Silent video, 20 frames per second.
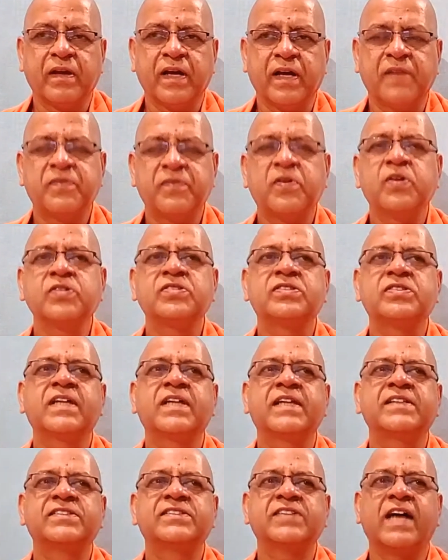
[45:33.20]
Of course,
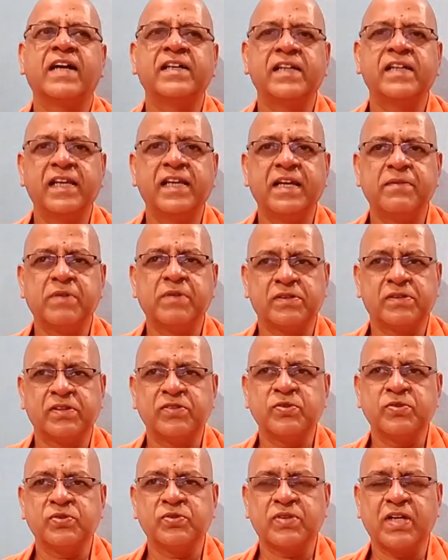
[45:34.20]
there is Shandilya Bhakti
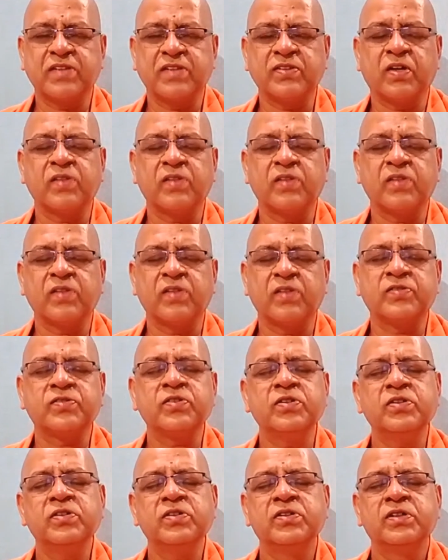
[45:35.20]
Sutras
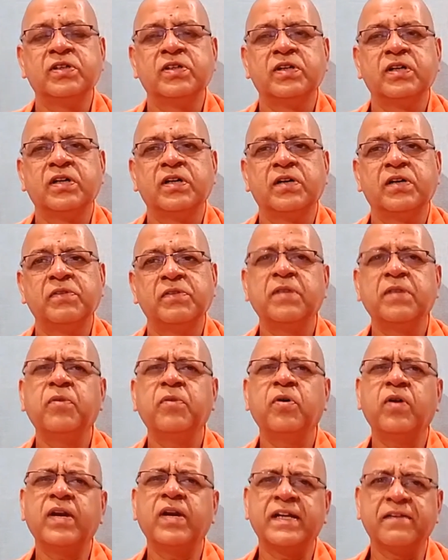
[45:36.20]
also, which are more
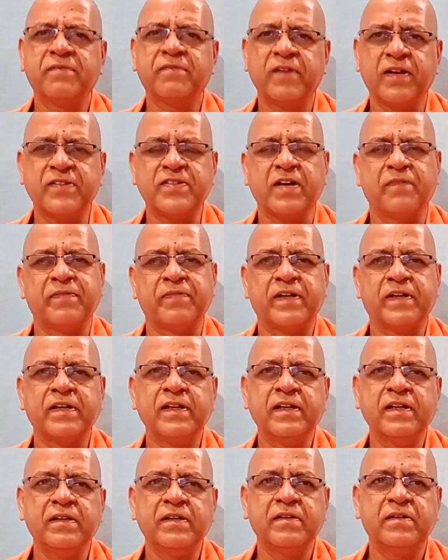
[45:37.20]
little
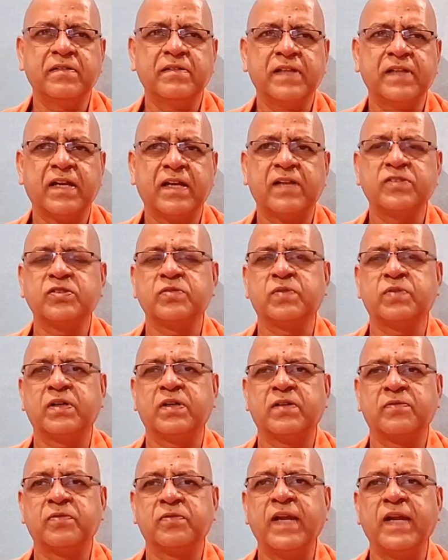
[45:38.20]
philosophical. They're also
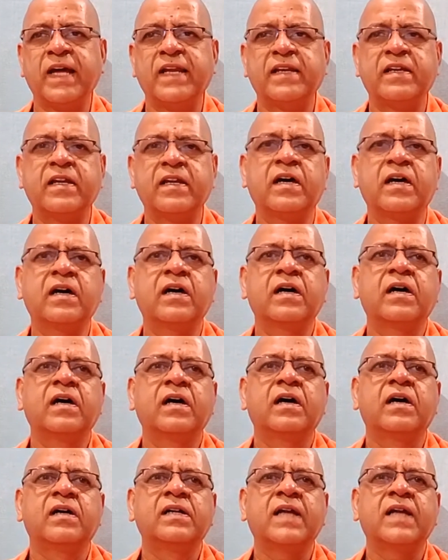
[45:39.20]
wonderful. And
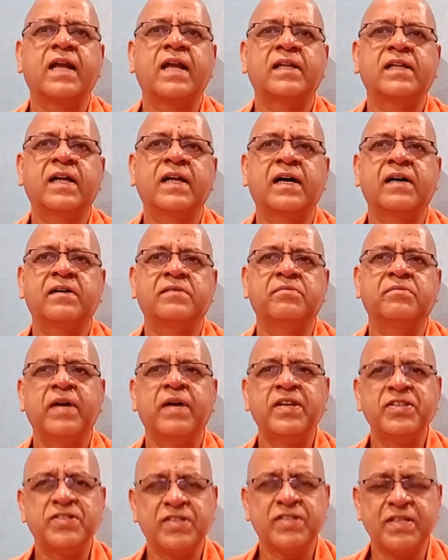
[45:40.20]
Narada
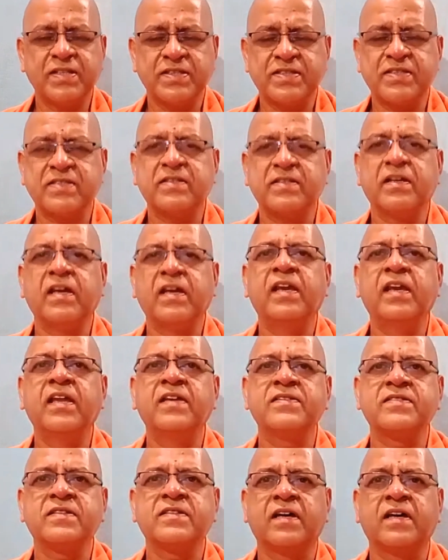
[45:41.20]
mentions in
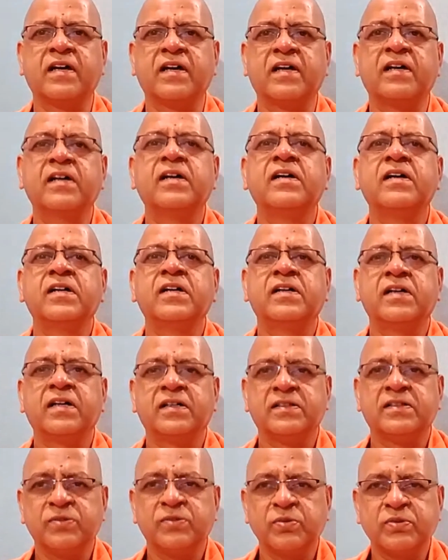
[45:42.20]
his
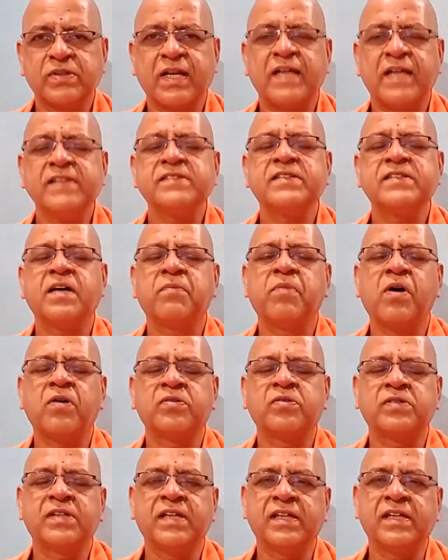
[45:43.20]
sutras
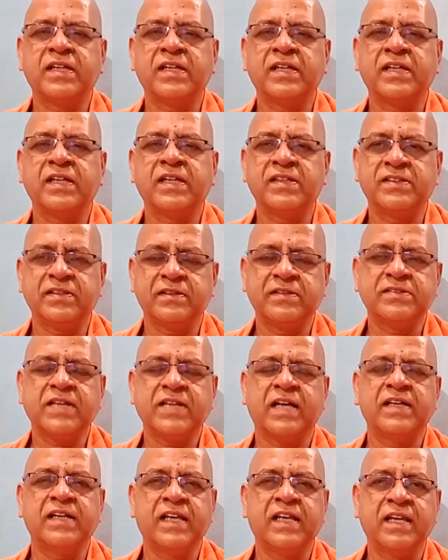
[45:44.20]
about the
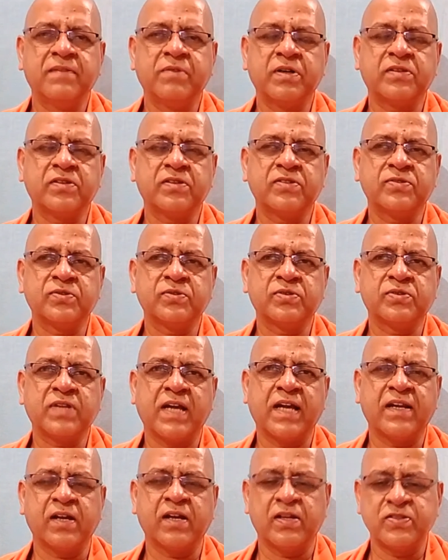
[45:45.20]
Shandilya Bhakti Sutra
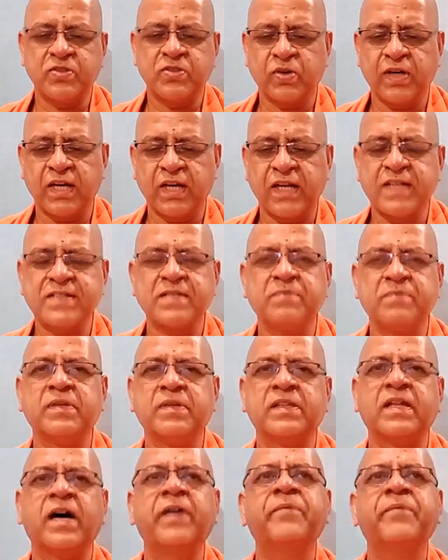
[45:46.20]
and also Garga
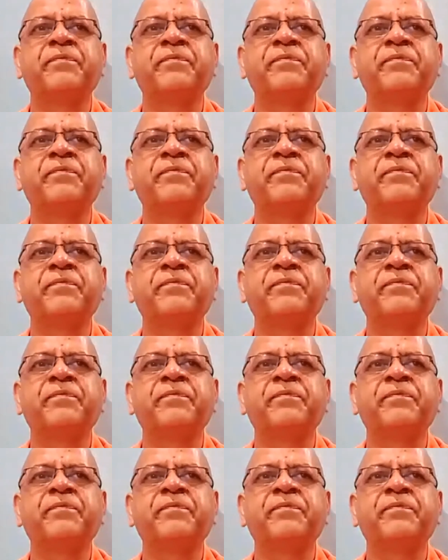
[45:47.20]
Samhita.